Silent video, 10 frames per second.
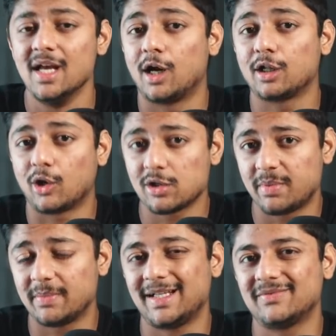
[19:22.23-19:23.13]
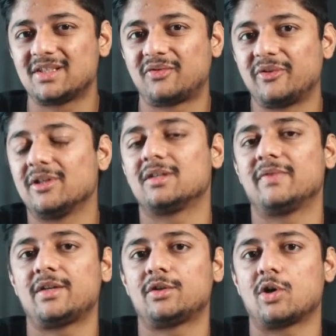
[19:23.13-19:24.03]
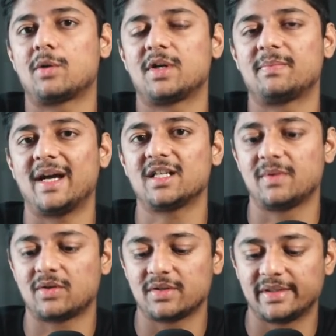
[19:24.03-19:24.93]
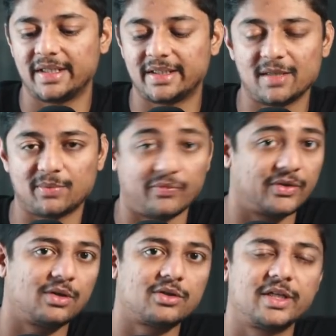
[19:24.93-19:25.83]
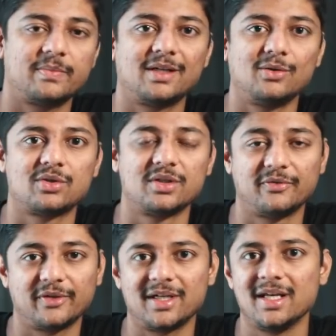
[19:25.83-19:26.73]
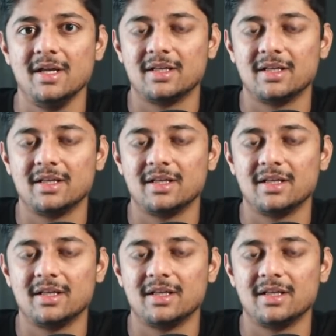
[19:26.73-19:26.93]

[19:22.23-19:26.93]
A lot of people have this fear when you talk about banks because the entire profit and loss statement looks different,